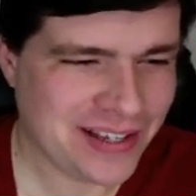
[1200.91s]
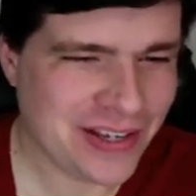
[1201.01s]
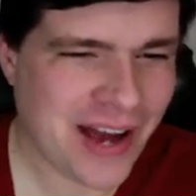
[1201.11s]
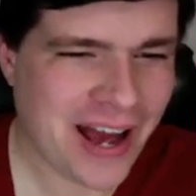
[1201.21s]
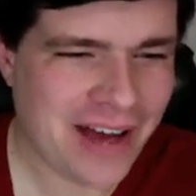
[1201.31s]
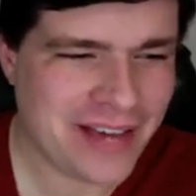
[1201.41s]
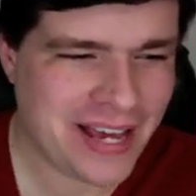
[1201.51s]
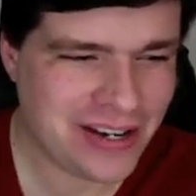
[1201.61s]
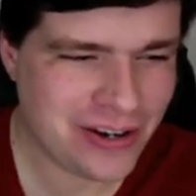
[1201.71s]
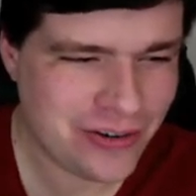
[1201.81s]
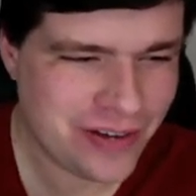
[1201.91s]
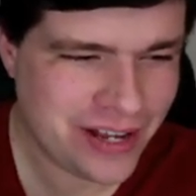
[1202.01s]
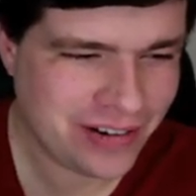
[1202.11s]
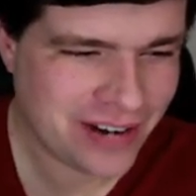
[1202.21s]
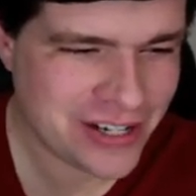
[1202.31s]
You have a new
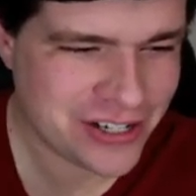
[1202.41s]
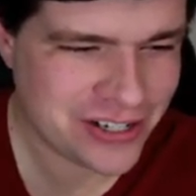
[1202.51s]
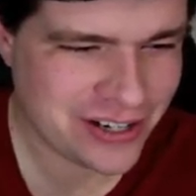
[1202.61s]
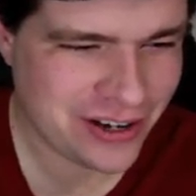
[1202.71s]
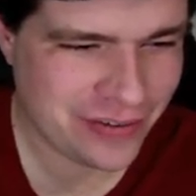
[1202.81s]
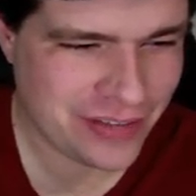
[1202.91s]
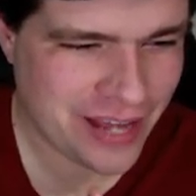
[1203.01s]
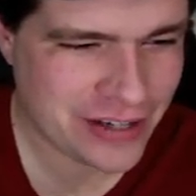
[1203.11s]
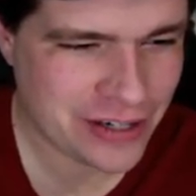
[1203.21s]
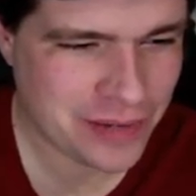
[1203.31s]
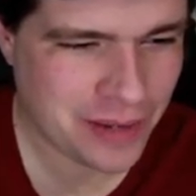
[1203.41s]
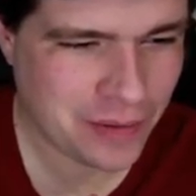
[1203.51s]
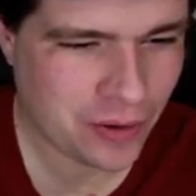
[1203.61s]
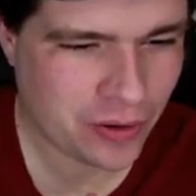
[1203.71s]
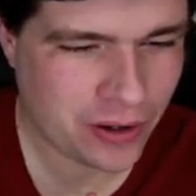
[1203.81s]
iteration of the HMM
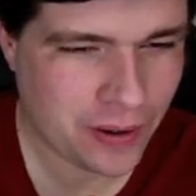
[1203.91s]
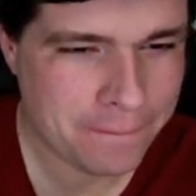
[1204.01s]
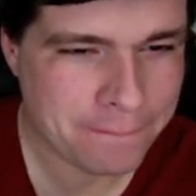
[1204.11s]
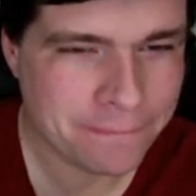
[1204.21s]
Molga,